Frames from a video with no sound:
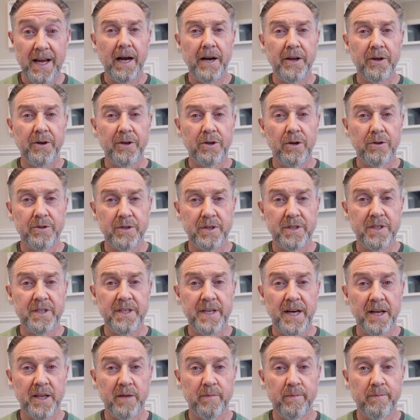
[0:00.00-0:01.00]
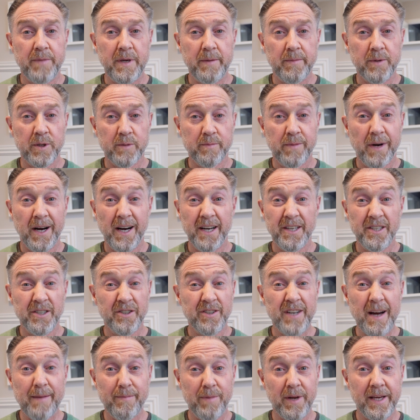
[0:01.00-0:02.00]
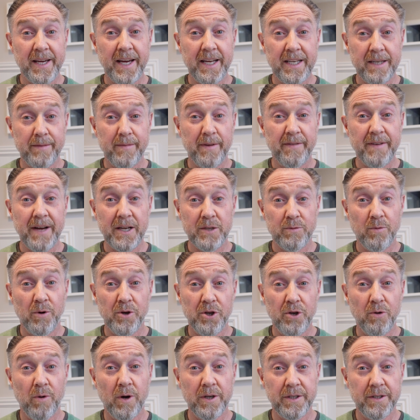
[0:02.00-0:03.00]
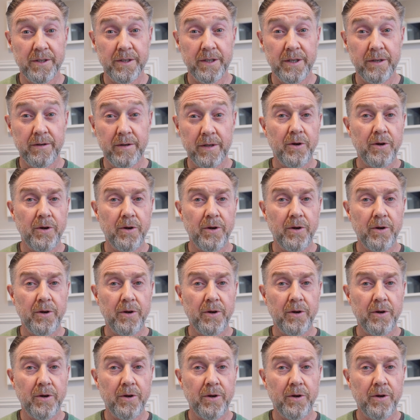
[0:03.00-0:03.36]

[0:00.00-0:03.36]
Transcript: and you can also see other people's pies and replicate them if that's what you want to do.